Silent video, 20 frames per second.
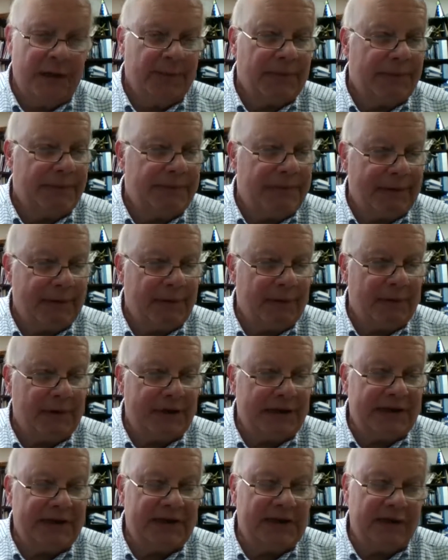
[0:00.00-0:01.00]
But maybe we
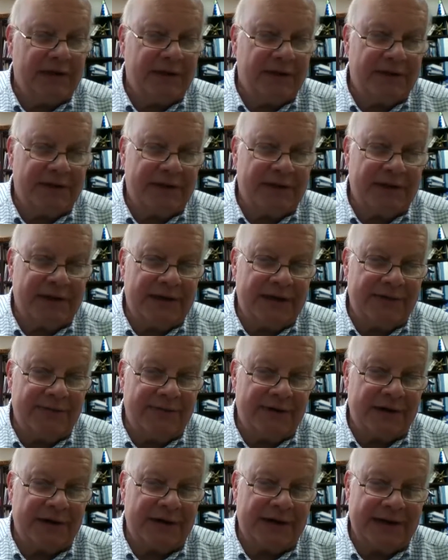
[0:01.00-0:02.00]
need to look at the
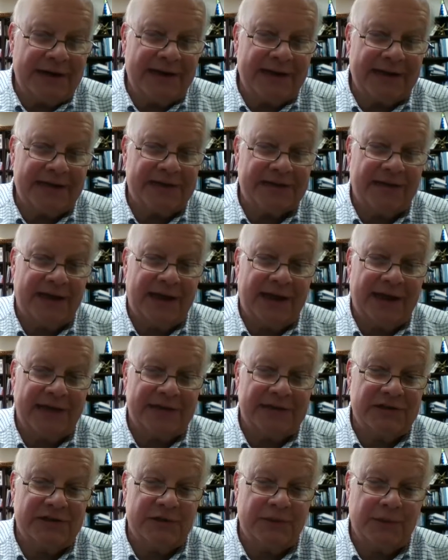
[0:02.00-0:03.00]
very next line
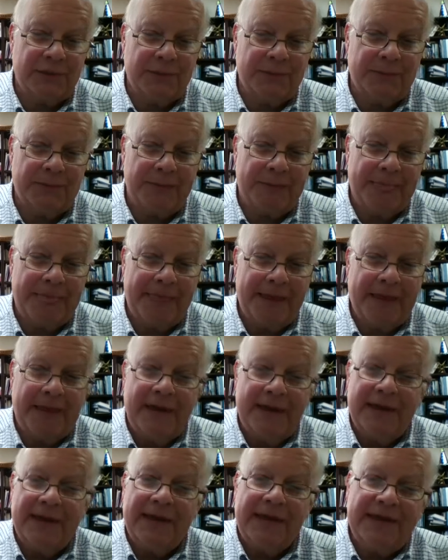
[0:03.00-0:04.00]
too.
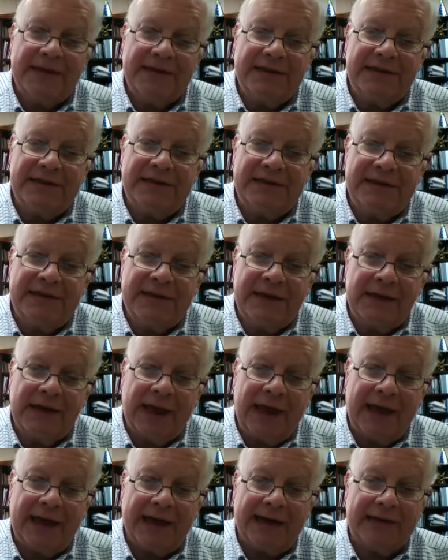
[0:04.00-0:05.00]
His
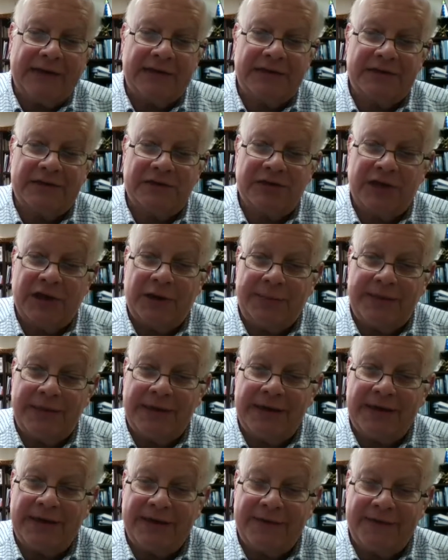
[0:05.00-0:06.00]
delight shall
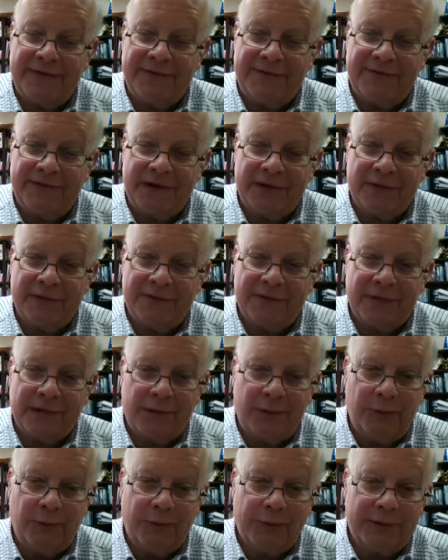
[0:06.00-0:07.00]
be in the fear of the
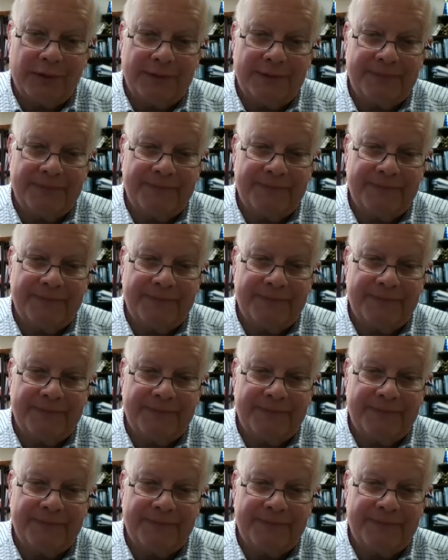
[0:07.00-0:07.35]
Lord.